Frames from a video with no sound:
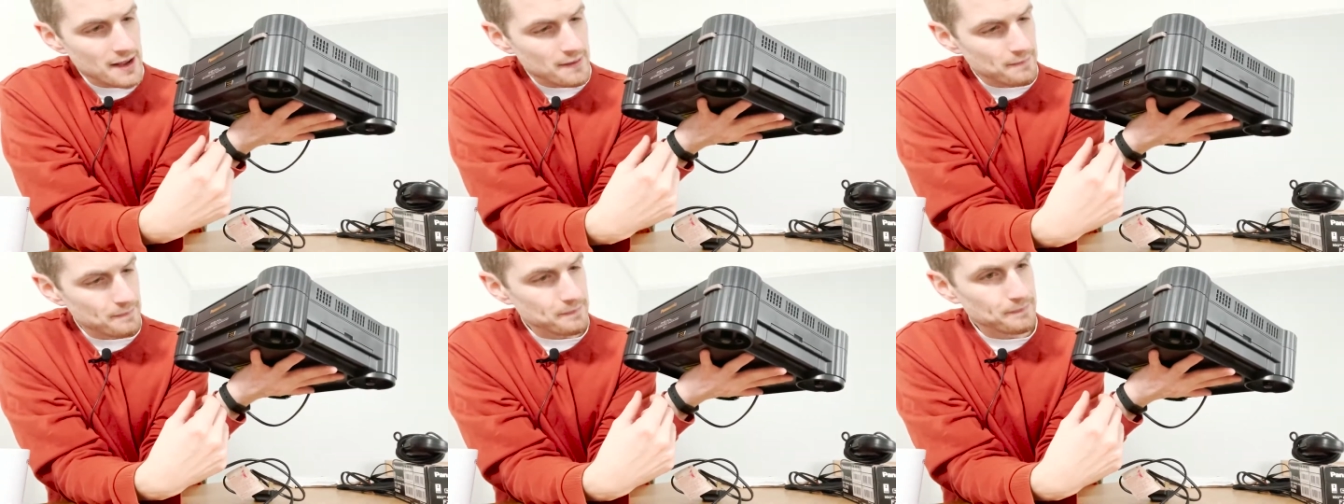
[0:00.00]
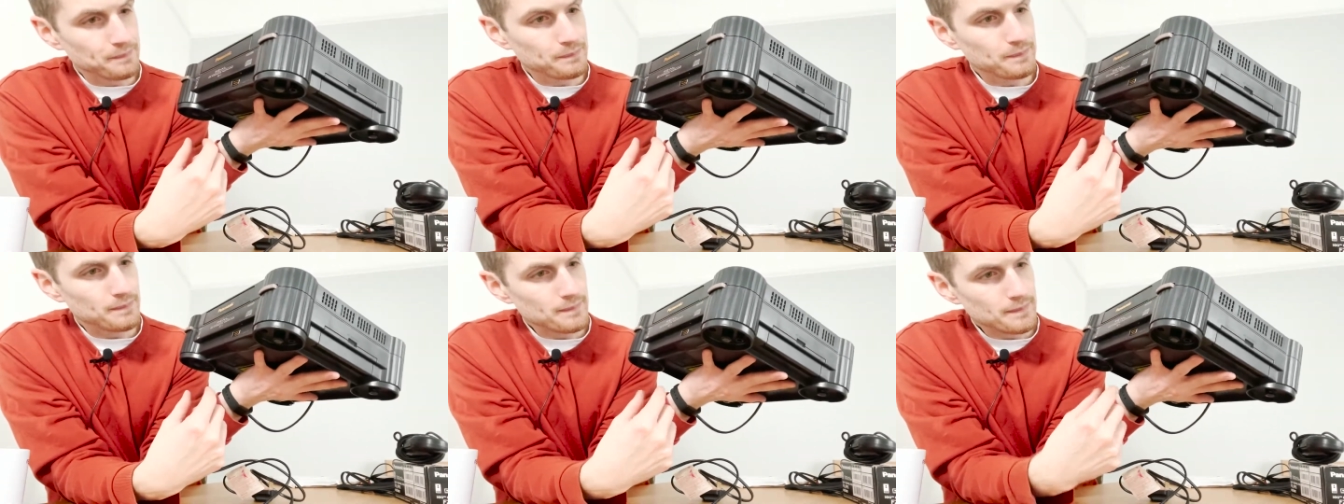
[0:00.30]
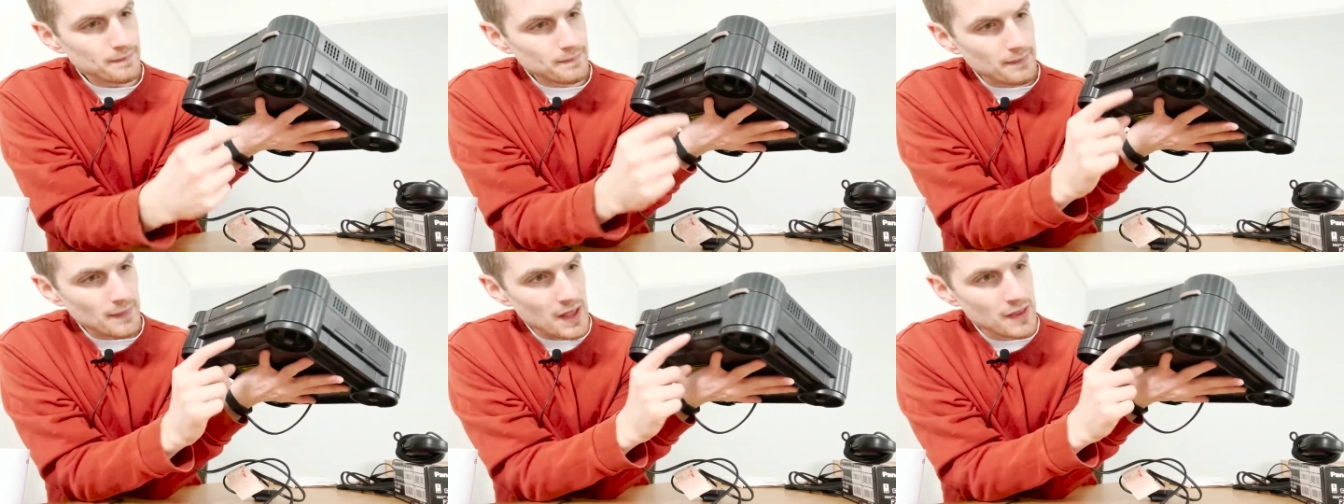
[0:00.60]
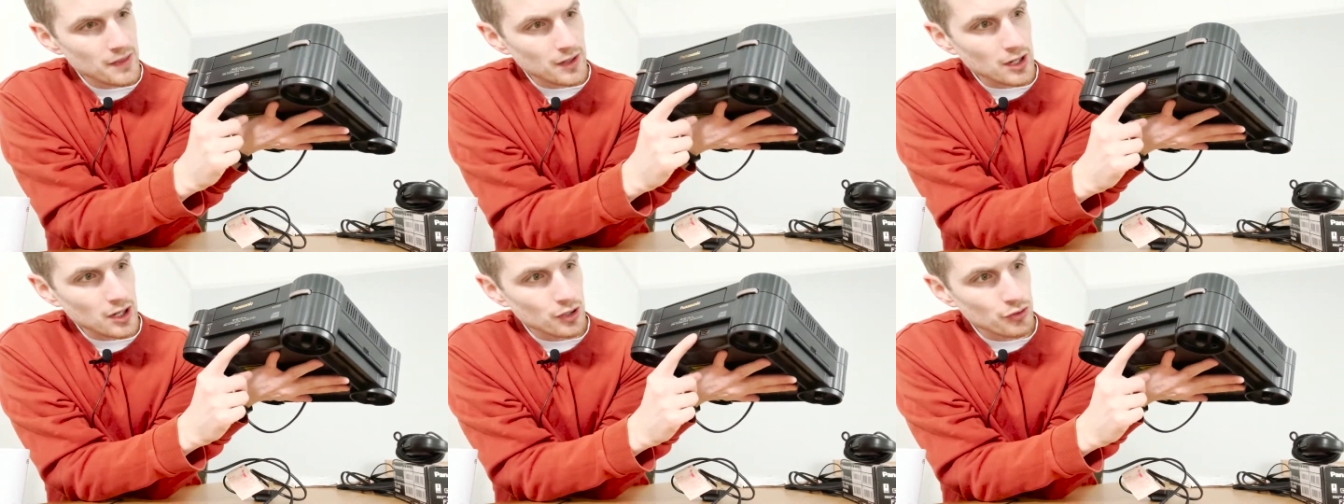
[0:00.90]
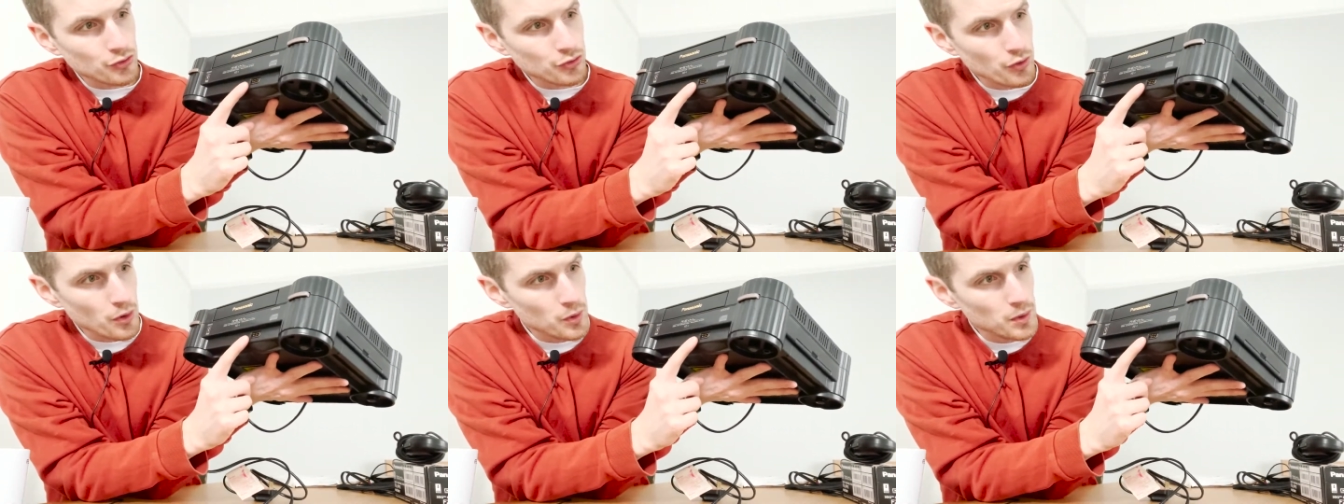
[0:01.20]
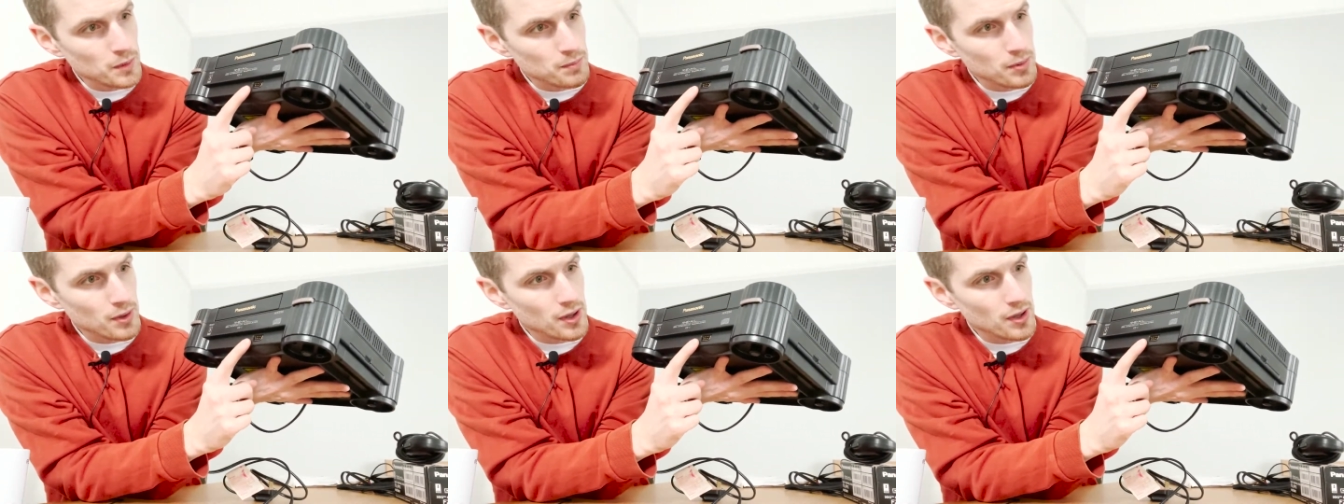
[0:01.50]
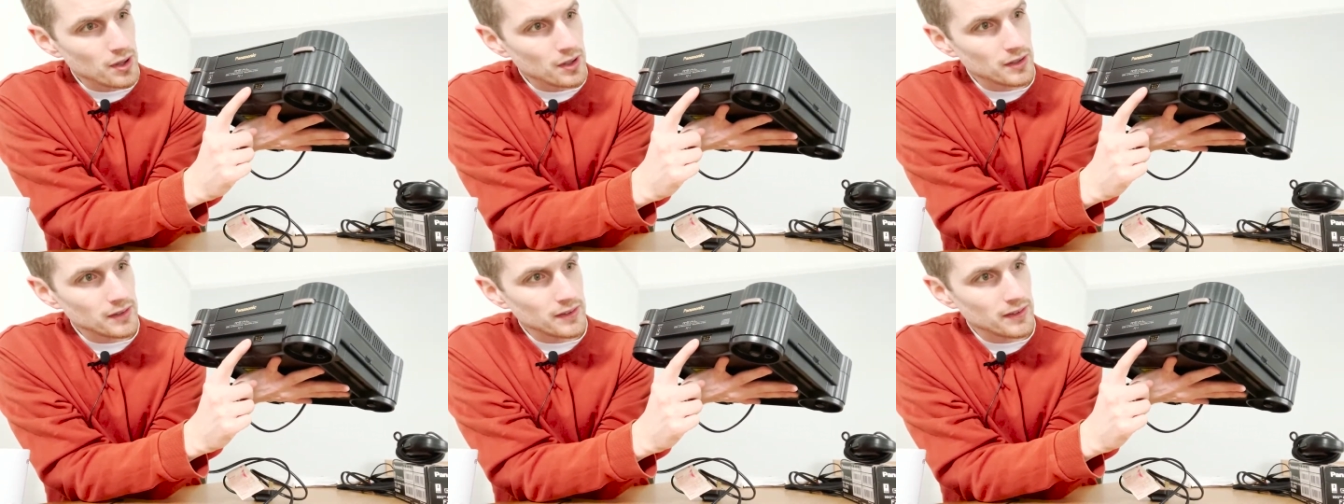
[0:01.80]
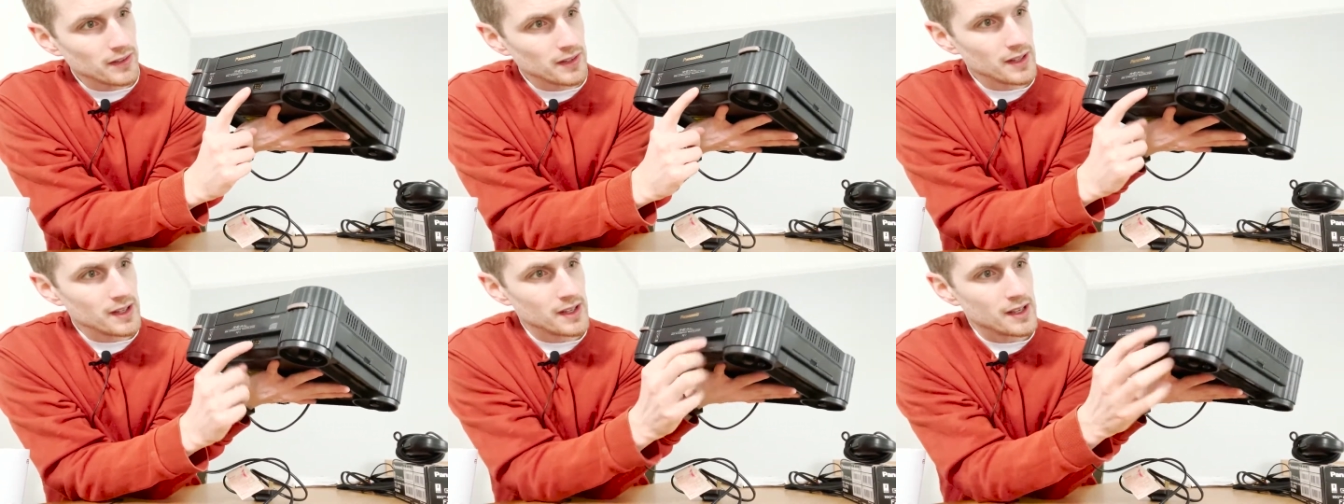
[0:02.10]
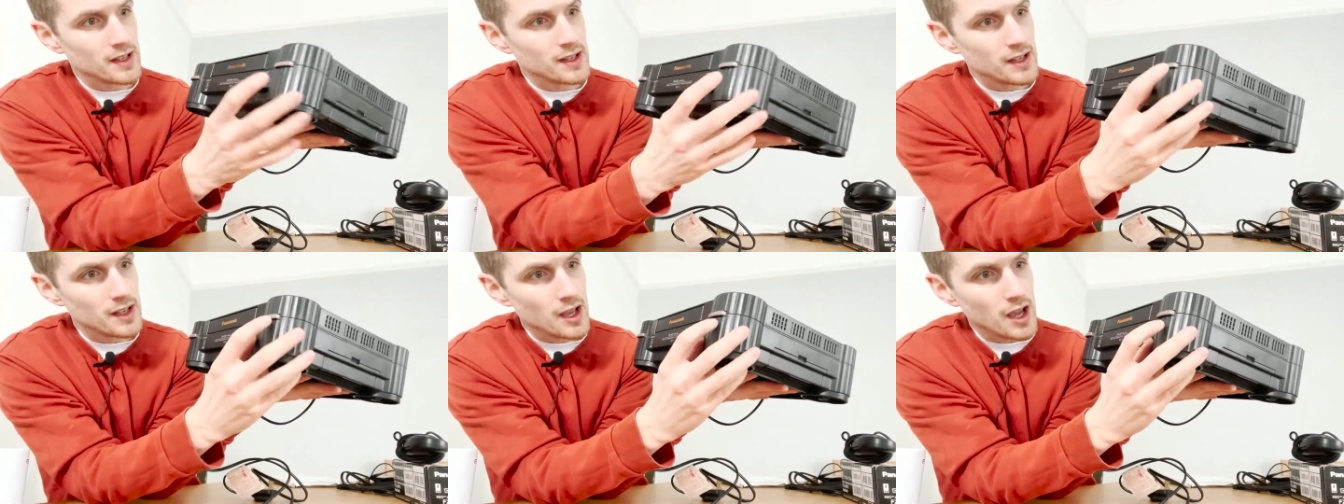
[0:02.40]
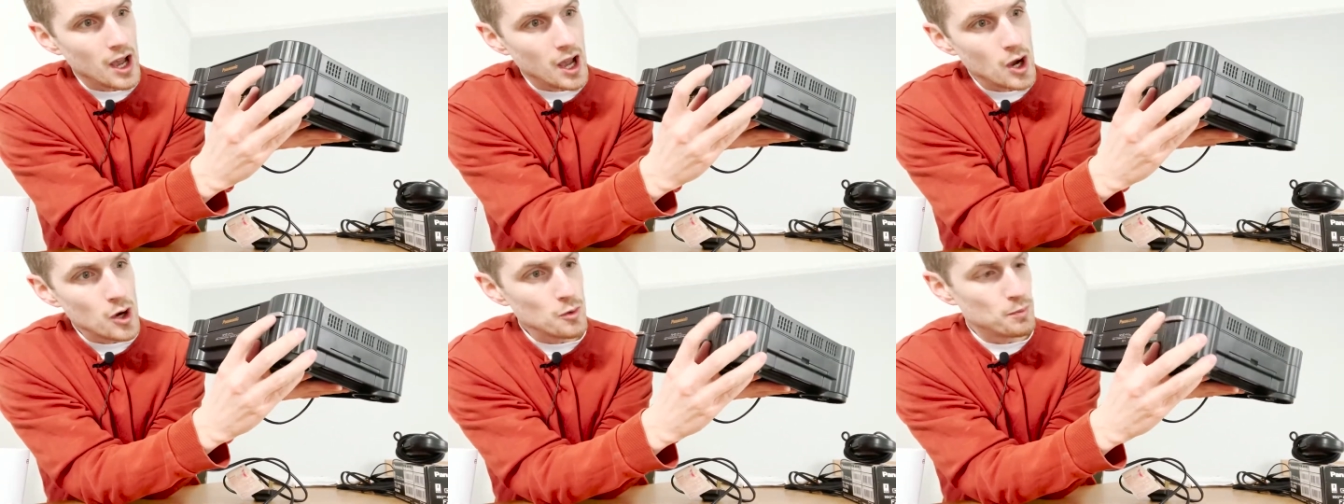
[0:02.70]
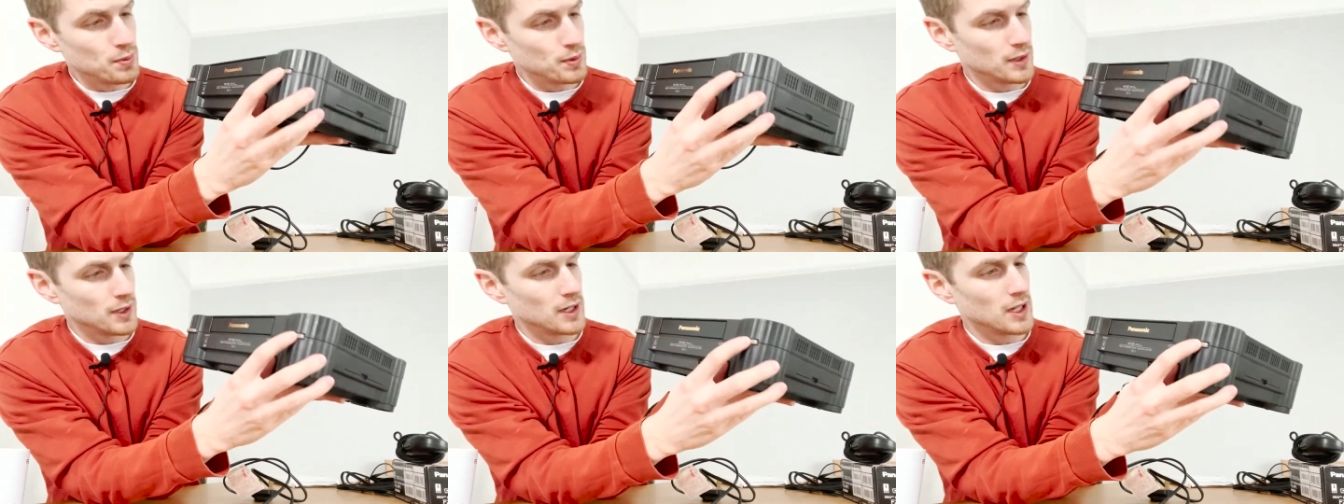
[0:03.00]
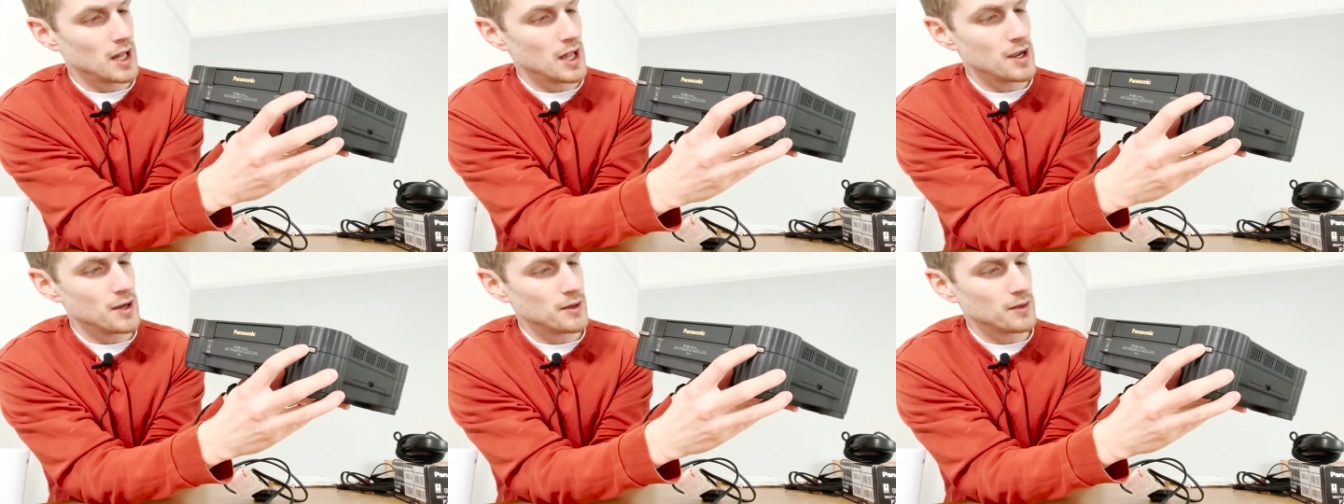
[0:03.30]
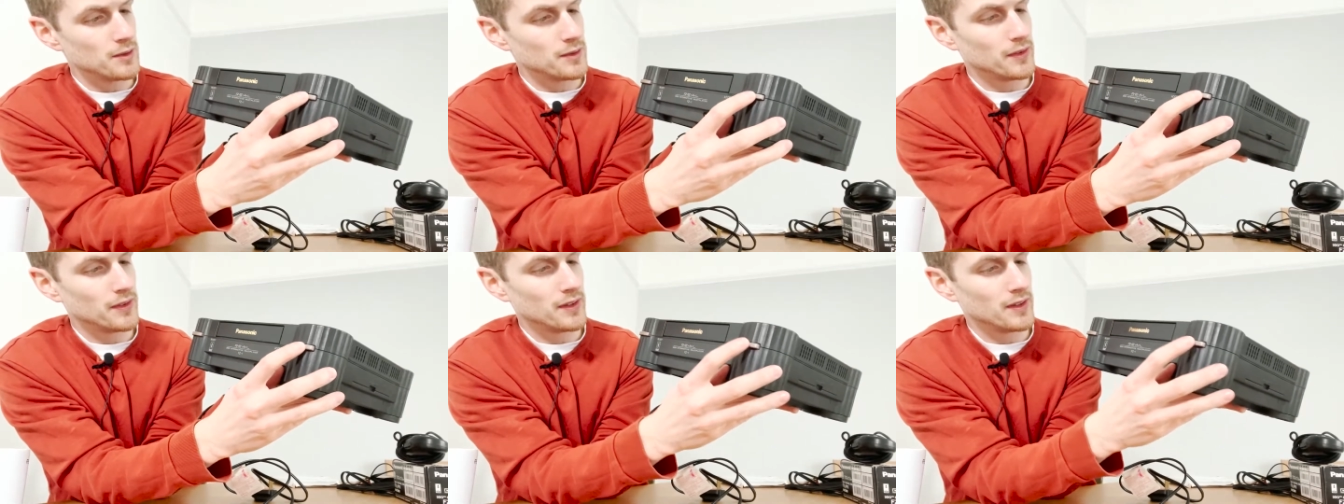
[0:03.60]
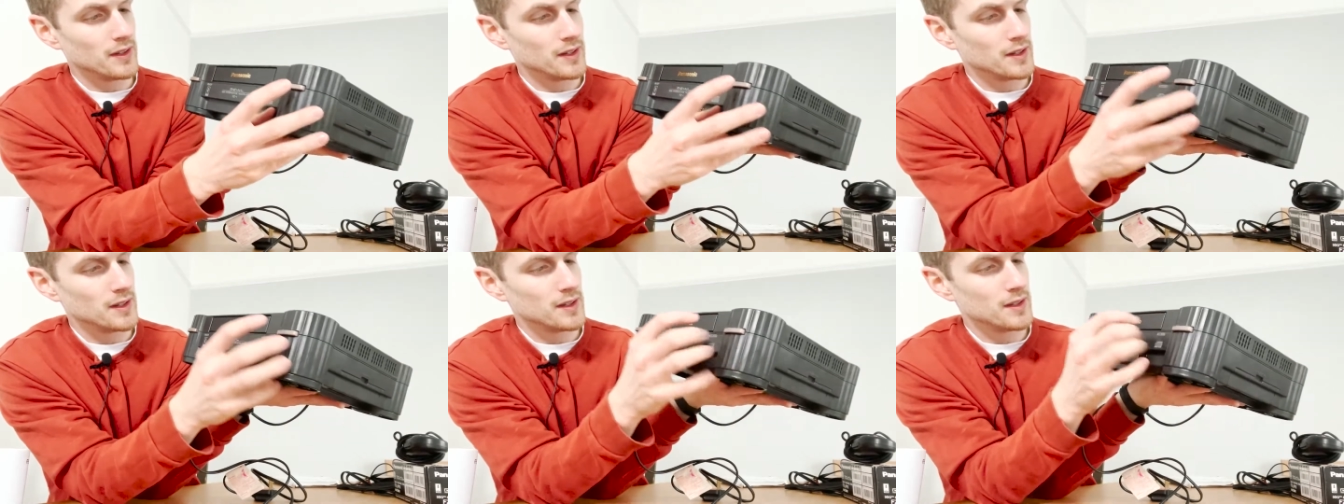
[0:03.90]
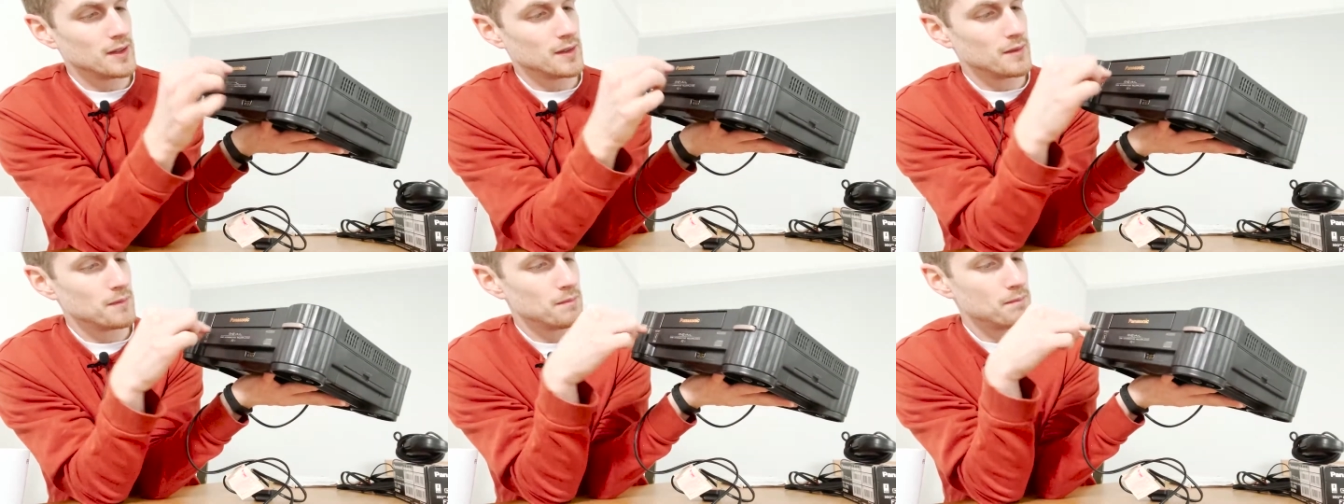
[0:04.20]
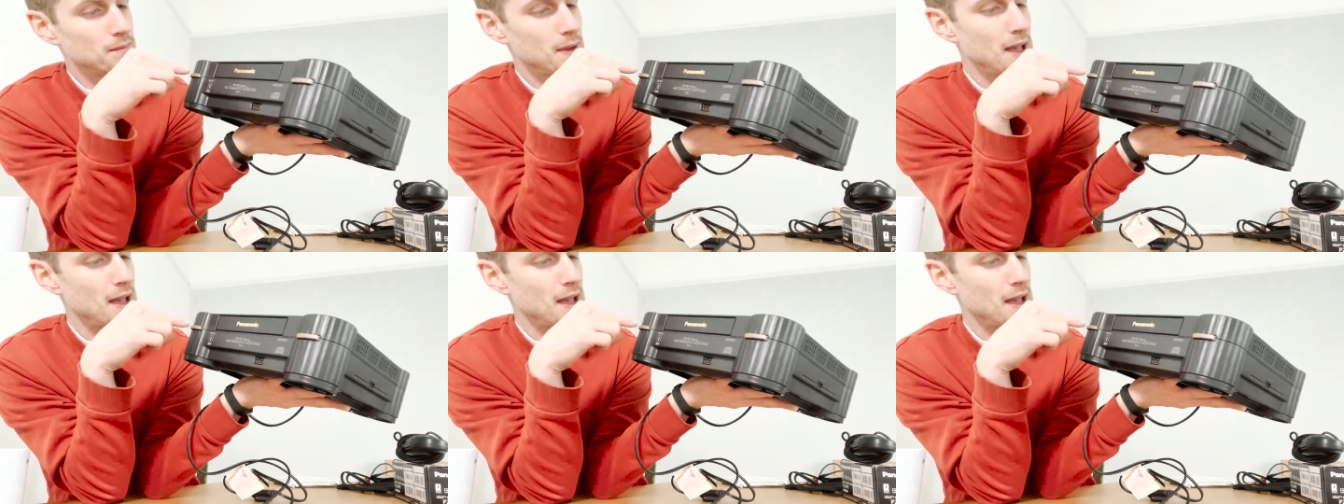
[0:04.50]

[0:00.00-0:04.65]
a lack of non-game content and a high price at the time of around